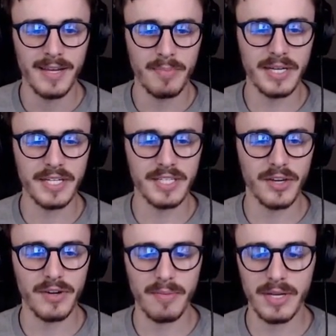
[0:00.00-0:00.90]
Peaches and
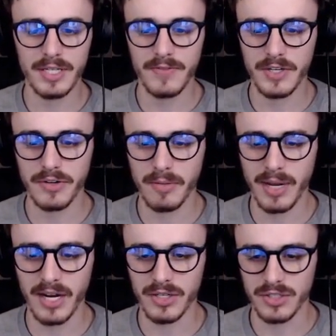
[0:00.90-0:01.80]
cream, peaches featuring
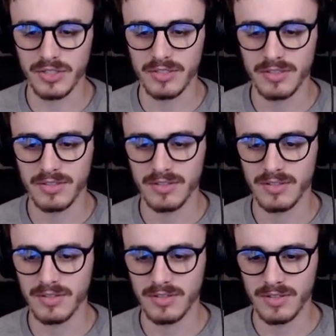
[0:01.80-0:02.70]
pears.
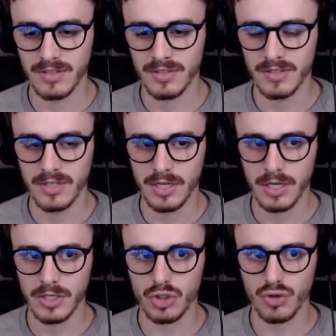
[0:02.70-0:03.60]

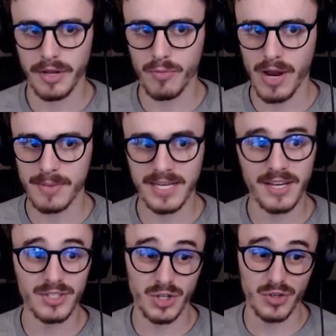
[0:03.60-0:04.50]
Stream raps. Hey,
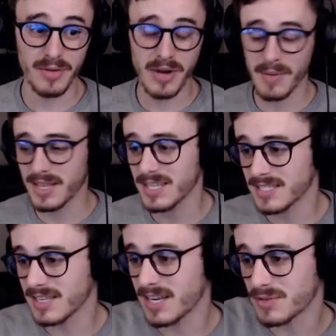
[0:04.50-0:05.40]
here's a stream rap. I think this is
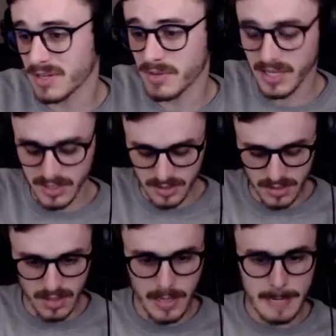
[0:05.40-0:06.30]
the last one on the playlist.
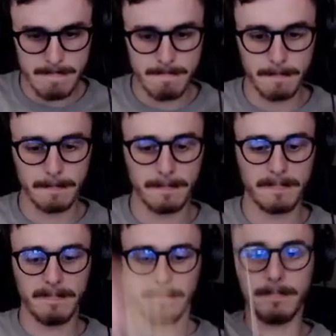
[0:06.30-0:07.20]

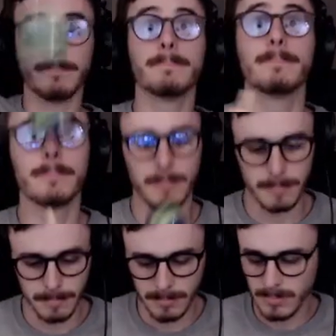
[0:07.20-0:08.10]
You're missing
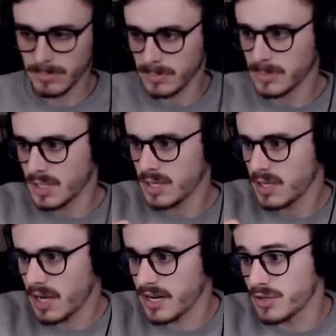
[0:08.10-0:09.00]
out if you haven't seen a
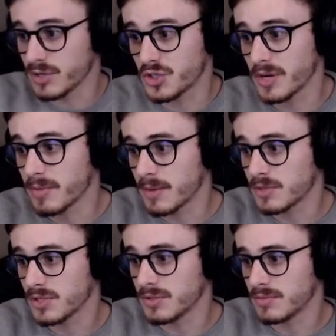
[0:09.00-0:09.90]
stream rap. I need to do a stream rap
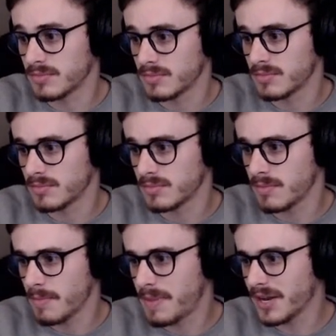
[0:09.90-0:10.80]
soon.
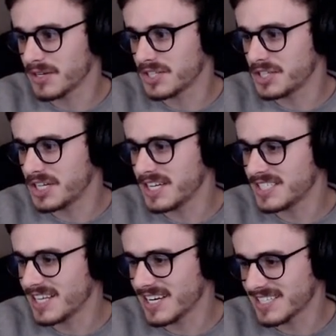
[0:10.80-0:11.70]
Pears and
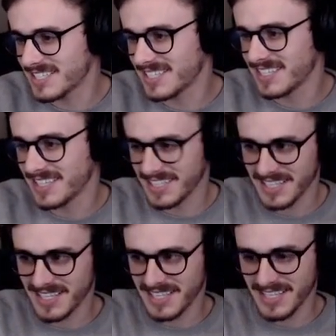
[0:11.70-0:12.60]
cheese next.
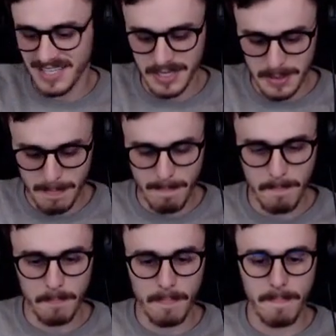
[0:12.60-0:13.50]

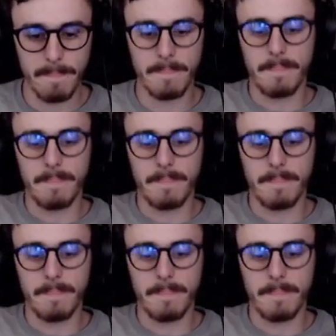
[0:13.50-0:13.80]
B-A-I-F-I-E-L-D.